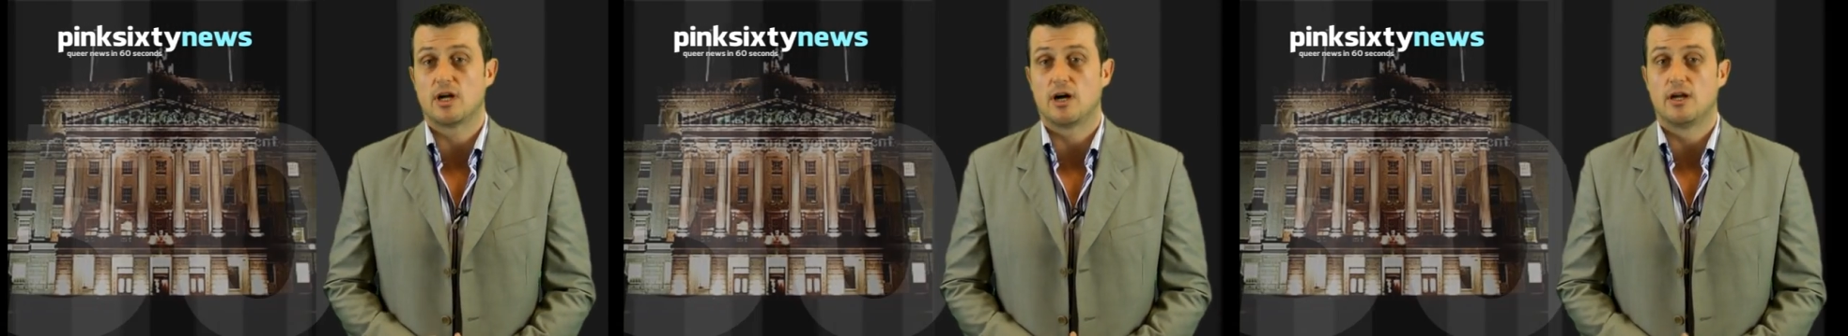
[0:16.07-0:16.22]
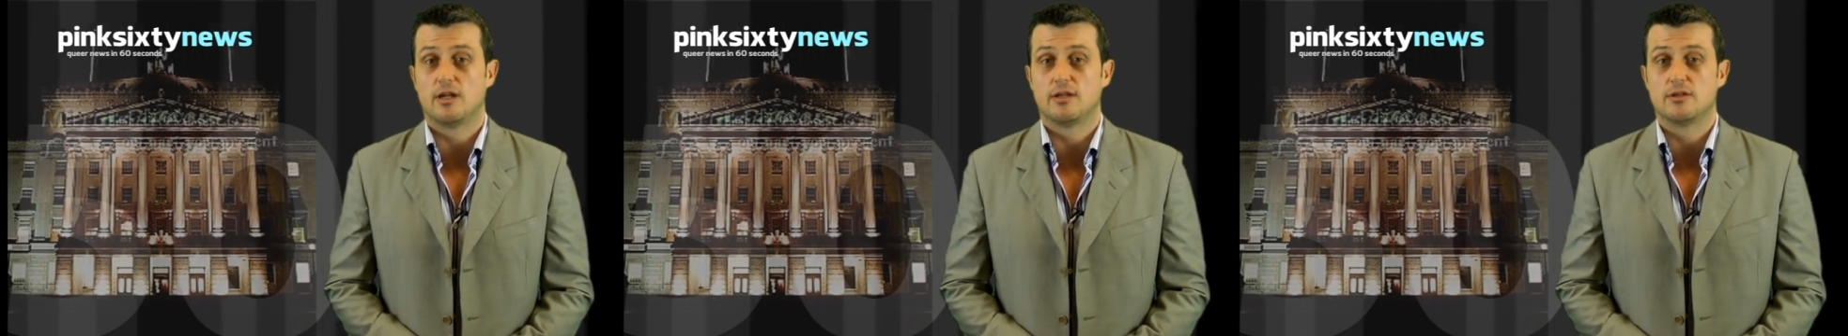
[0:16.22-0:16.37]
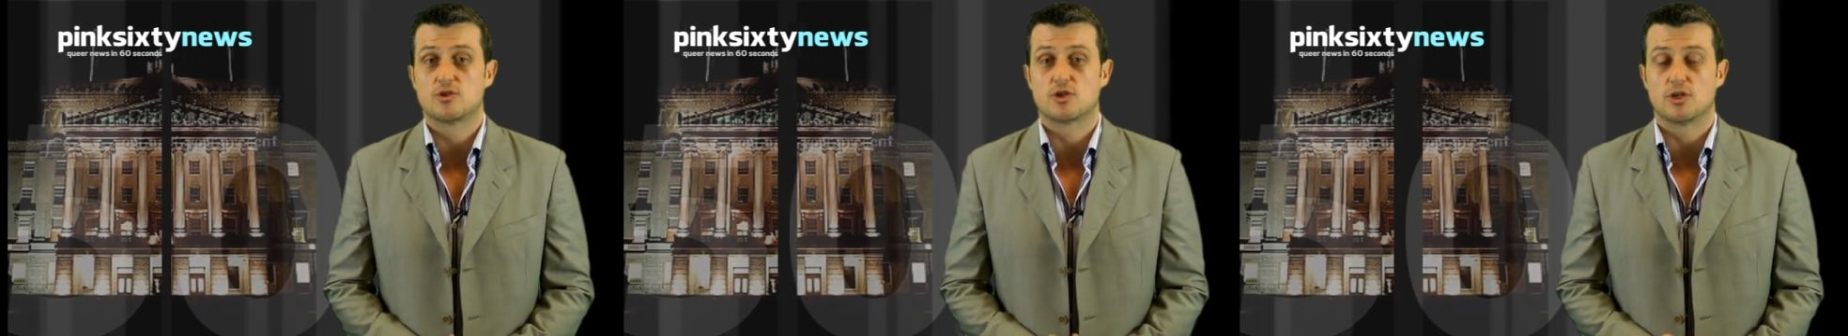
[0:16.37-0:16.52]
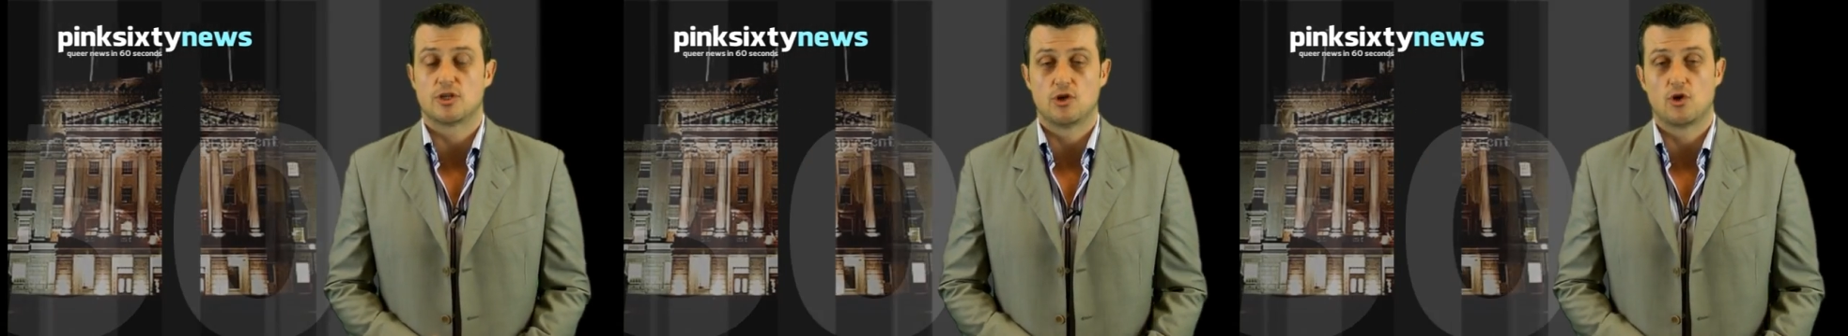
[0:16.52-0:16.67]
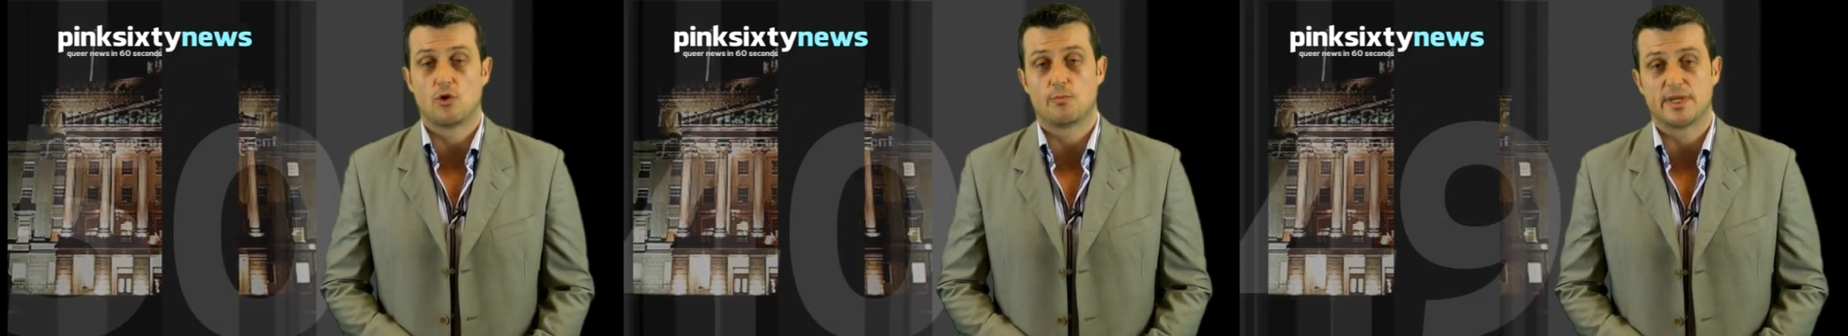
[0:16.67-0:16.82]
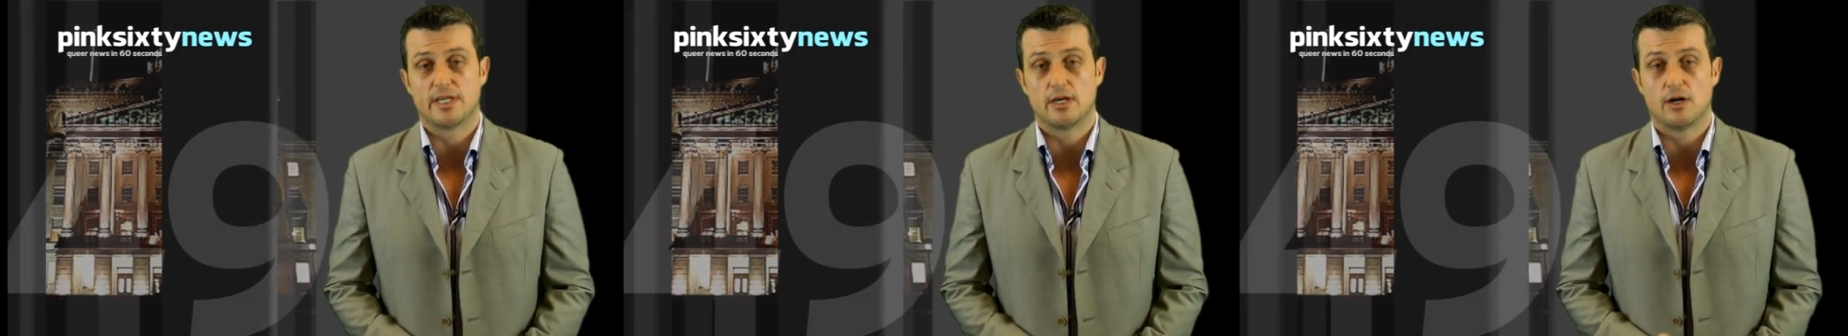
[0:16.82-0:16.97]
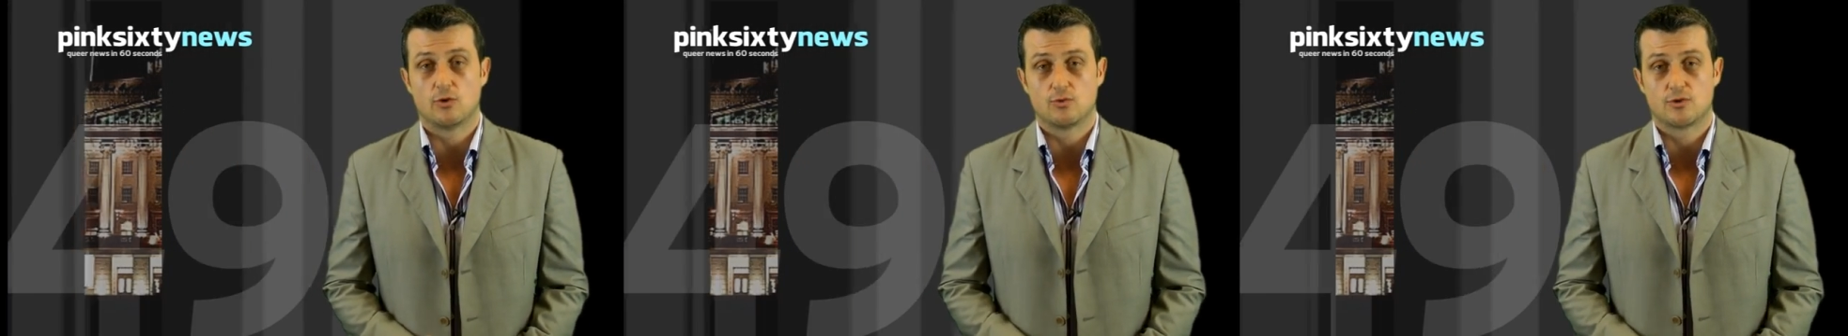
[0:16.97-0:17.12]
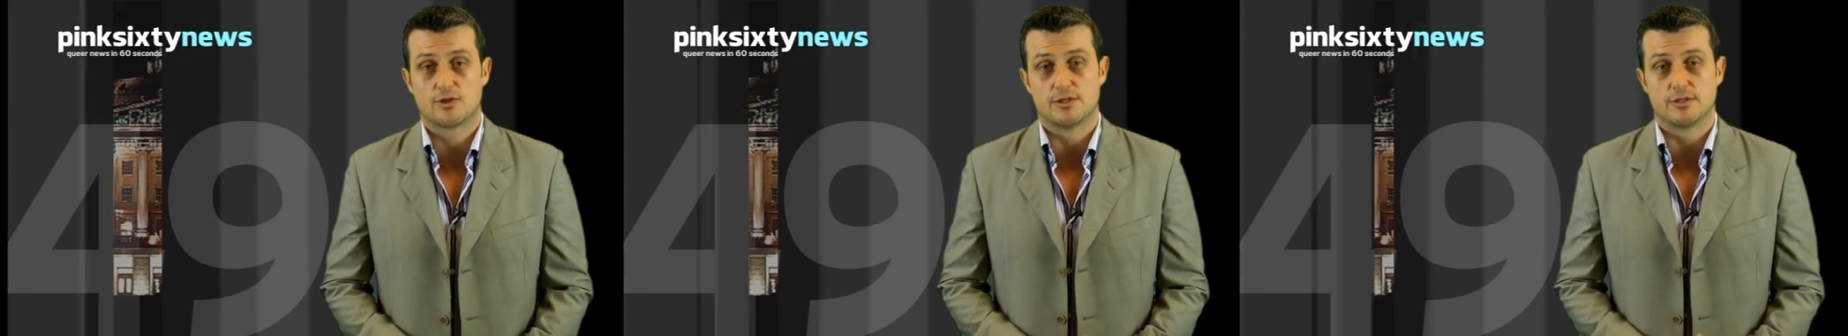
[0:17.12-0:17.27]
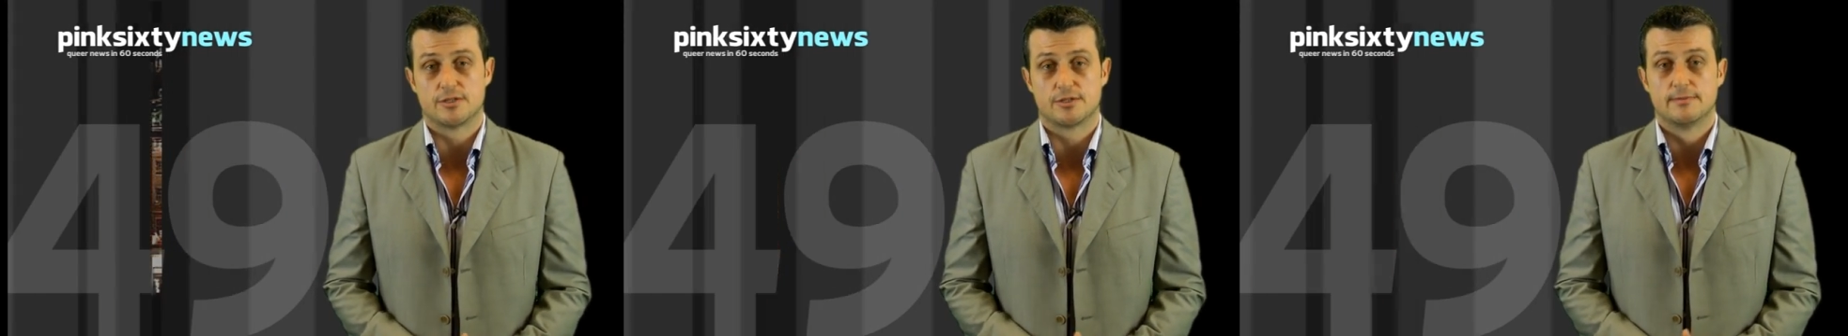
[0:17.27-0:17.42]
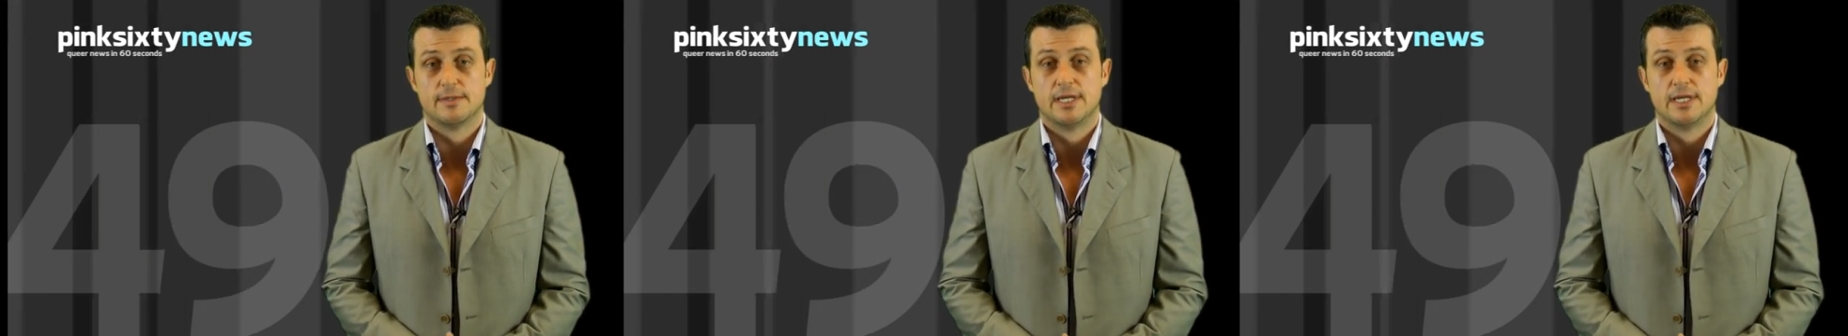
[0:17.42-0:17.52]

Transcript: Ireland should not be altered.